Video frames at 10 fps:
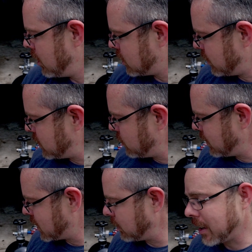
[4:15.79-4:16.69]
So he's doing
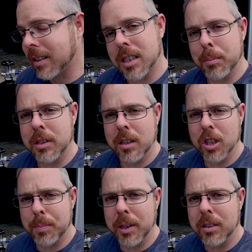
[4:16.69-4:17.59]
something similar to
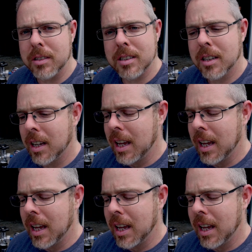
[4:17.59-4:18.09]
those builds,